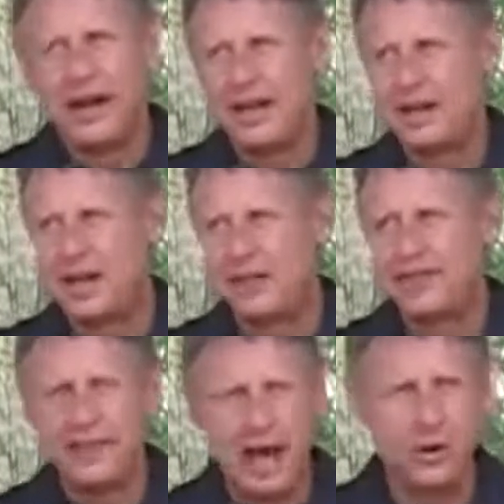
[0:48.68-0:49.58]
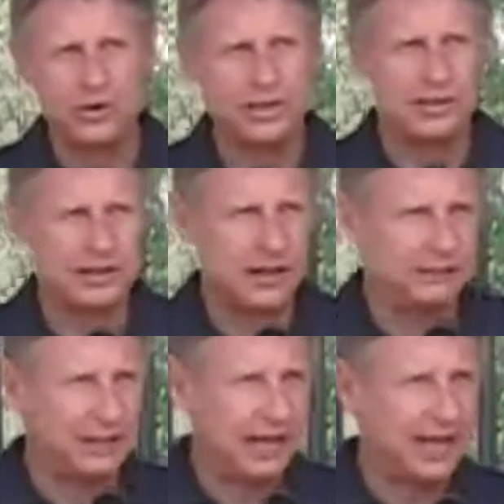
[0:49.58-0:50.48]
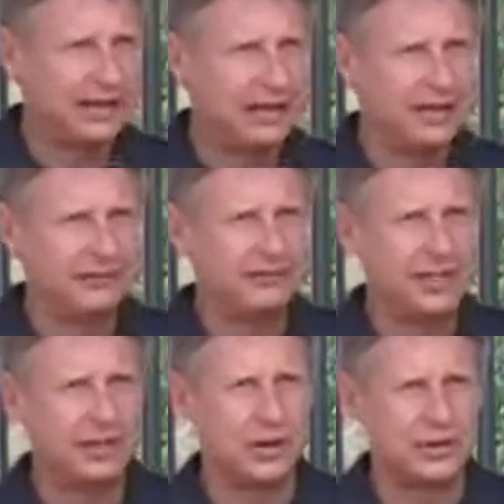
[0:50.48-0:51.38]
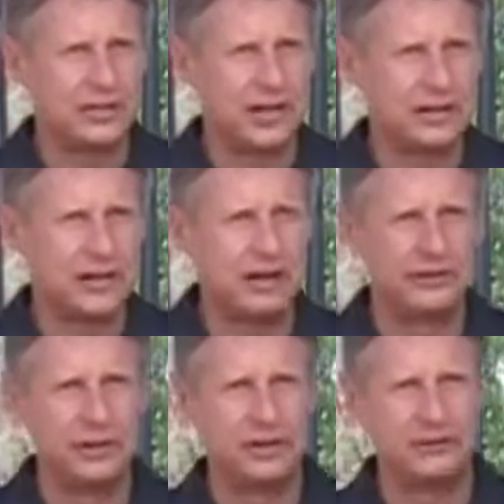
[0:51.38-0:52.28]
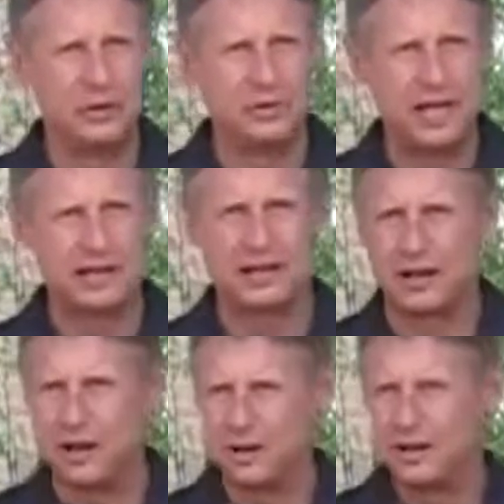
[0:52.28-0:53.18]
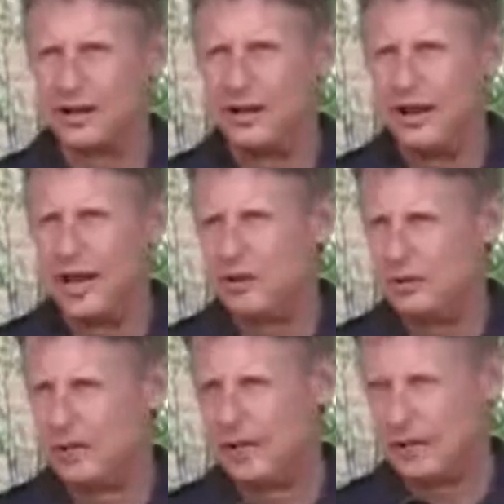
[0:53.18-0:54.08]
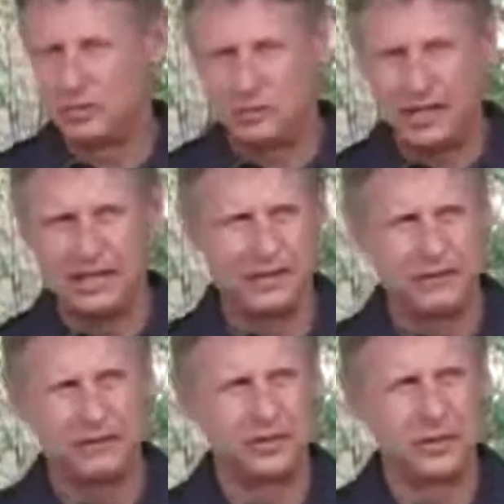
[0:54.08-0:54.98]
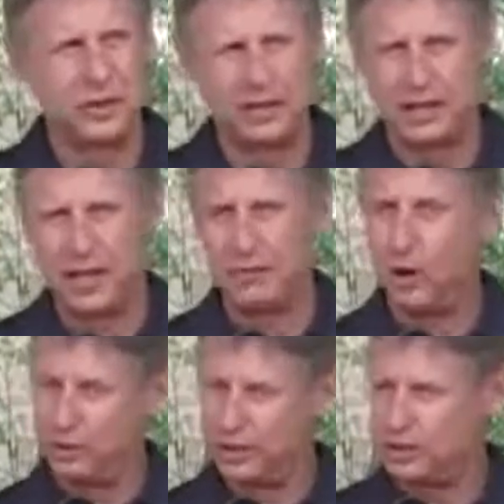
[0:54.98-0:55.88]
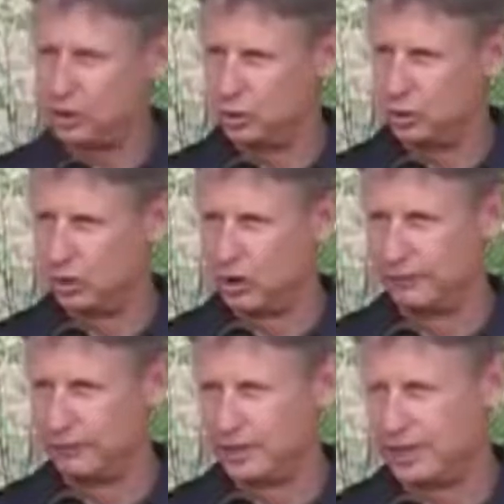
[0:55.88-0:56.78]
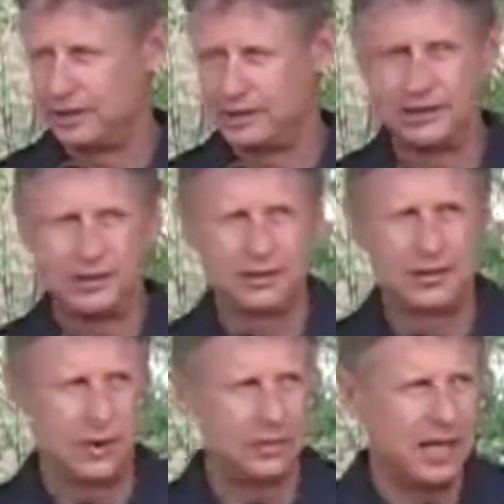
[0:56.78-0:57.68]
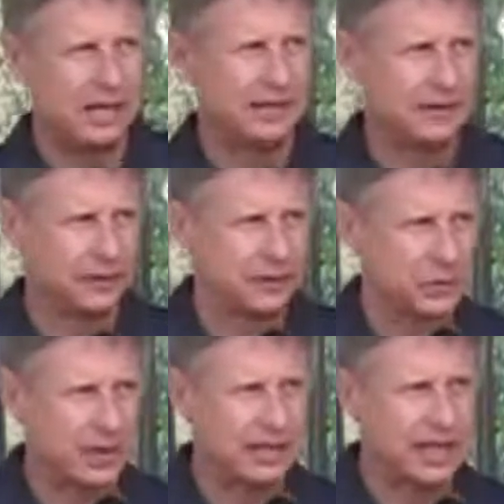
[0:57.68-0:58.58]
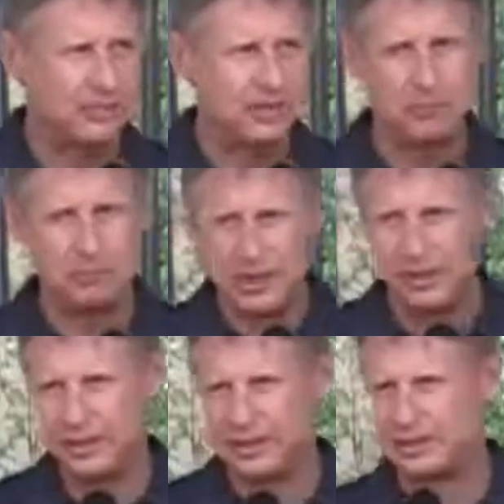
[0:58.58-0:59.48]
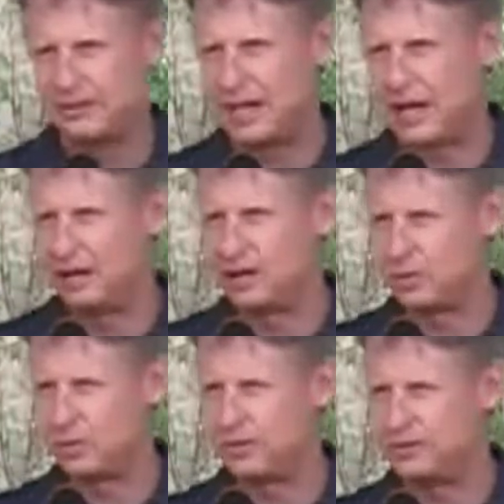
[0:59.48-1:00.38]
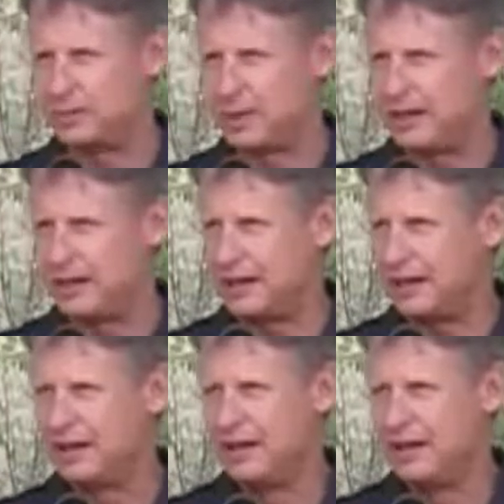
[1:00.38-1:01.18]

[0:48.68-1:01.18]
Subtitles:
I had thousands of line-item vetoes as governor of New Mexico. And really, it made a difference when it came, only 2 were overridden. So it made a difference when it came to billions of dollars worth of spending.